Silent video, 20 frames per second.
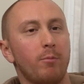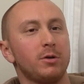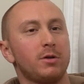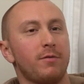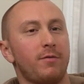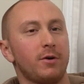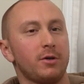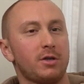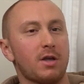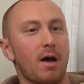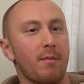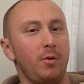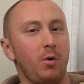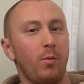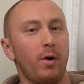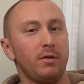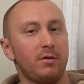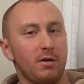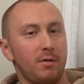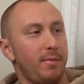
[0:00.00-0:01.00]
was the first time you
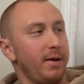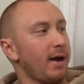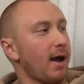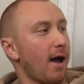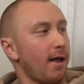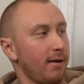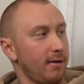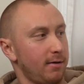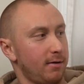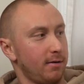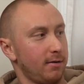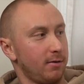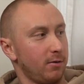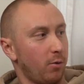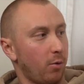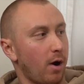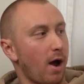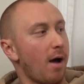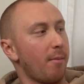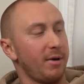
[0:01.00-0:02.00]
went to the Big Island?
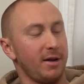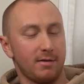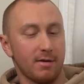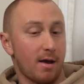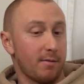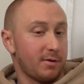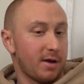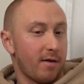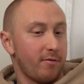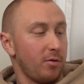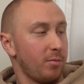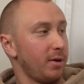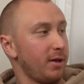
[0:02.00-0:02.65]
Or how many times have you